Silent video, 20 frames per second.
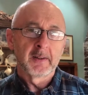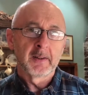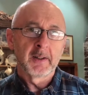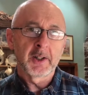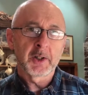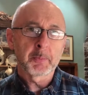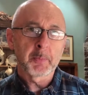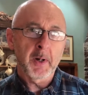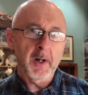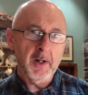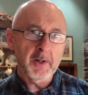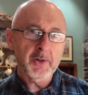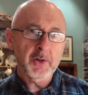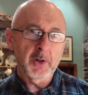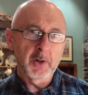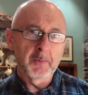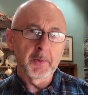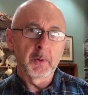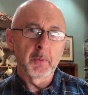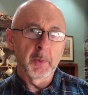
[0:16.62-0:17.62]
It's
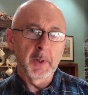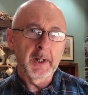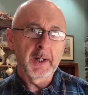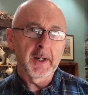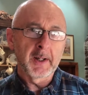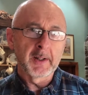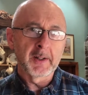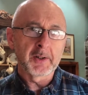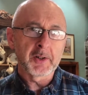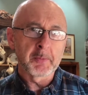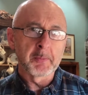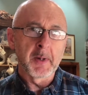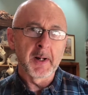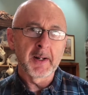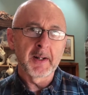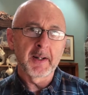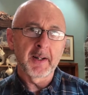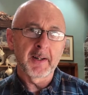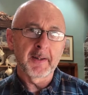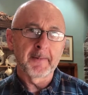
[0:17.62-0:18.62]
Passover week and it's
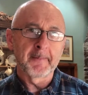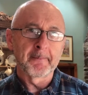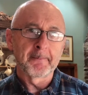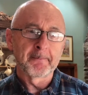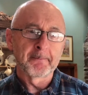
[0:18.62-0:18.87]
Monday.